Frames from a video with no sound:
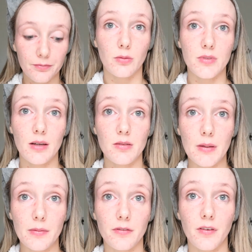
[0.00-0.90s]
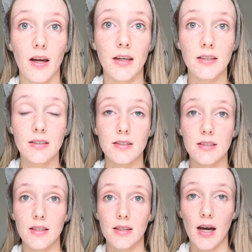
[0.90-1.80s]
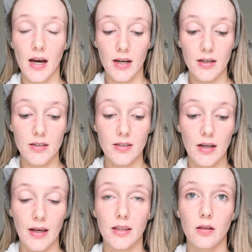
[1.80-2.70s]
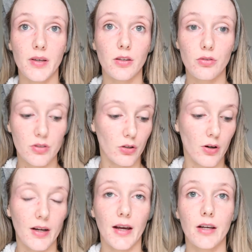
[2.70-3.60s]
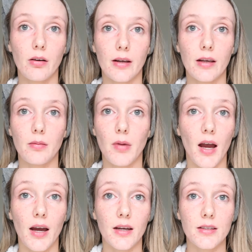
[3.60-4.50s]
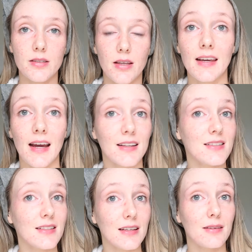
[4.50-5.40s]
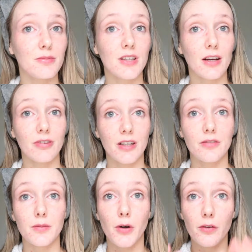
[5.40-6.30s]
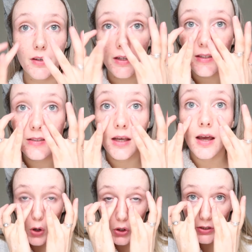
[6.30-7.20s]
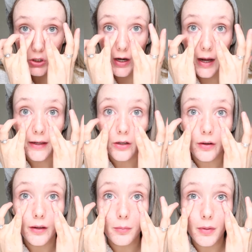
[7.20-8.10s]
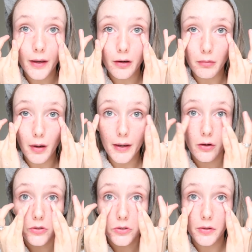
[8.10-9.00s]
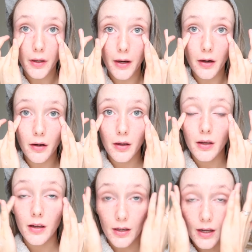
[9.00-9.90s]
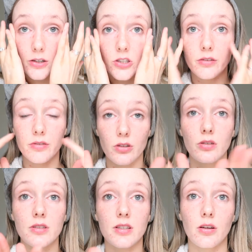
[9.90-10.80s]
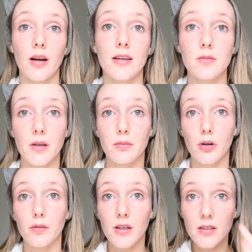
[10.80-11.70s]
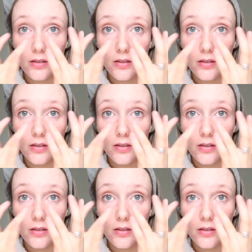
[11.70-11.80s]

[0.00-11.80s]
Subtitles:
Sometimes people find that like they'll be using a great eye cream and they can't seem to get rid of the puffiness. Putting your eye cream like right under there can actually result in your eyes being puffy.